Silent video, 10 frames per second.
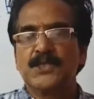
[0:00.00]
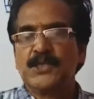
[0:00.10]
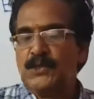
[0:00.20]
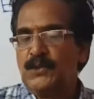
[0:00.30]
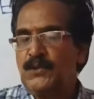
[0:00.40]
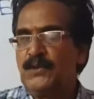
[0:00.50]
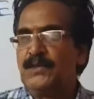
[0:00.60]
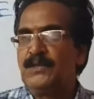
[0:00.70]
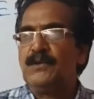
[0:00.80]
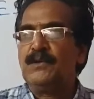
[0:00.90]

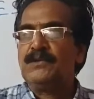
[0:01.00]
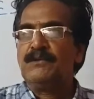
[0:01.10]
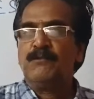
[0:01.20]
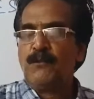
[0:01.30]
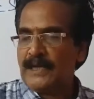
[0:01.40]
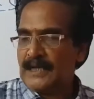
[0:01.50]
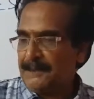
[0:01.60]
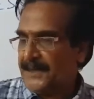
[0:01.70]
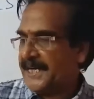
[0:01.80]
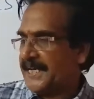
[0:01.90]
So one
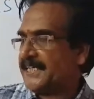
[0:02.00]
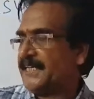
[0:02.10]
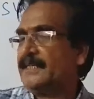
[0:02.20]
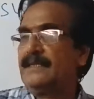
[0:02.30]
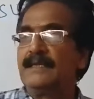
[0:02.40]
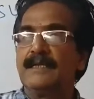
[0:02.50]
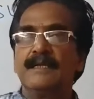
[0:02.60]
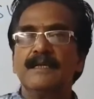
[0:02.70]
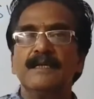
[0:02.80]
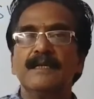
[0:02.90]
application
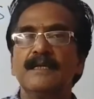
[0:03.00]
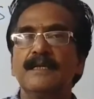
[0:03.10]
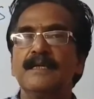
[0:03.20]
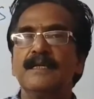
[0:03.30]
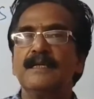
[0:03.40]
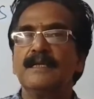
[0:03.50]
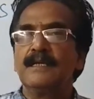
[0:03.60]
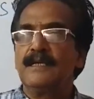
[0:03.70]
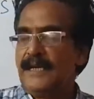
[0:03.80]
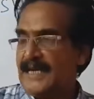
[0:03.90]

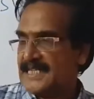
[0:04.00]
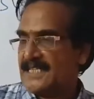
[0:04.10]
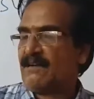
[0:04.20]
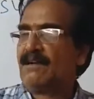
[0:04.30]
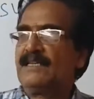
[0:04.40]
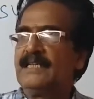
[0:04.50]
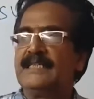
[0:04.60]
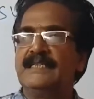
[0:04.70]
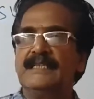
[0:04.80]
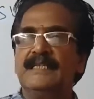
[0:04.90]
has not
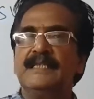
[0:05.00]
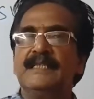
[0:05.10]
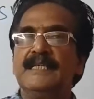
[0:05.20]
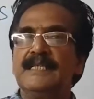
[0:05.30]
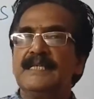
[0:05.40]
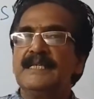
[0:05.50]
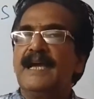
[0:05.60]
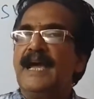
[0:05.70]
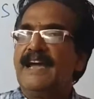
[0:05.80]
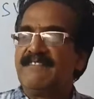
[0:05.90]

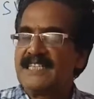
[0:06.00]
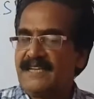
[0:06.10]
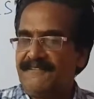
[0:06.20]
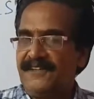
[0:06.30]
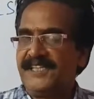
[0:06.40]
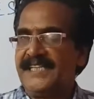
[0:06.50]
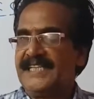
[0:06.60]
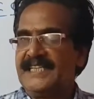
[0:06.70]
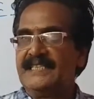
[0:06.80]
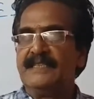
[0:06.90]
having
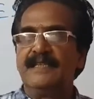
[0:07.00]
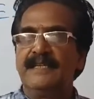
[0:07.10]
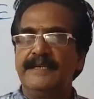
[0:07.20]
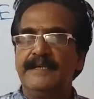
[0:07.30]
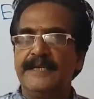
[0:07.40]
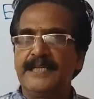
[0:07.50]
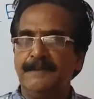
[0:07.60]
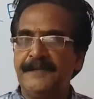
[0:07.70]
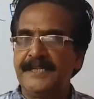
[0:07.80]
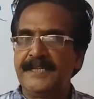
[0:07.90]
sufficient
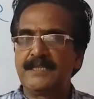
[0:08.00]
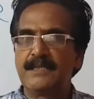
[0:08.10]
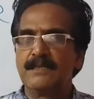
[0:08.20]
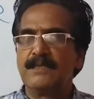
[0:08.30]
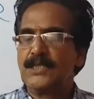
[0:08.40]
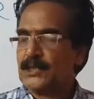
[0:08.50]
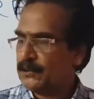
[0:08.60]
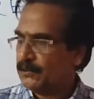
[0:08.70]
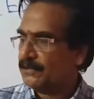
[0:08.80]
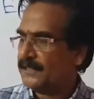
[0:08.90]
experience,
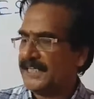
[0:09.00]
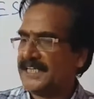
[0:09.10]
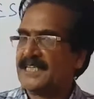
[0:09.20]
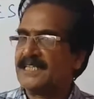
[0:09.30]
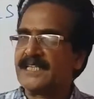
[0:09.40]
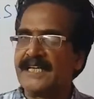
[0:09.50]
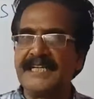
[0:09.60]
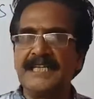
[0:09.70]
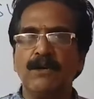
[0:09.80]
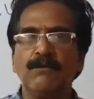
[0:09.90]
so that is
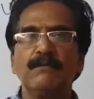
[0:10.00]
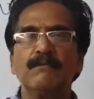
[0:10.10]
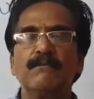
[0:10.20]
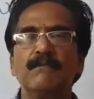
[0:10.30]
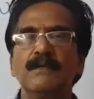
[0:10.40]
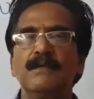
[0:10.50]
screened out.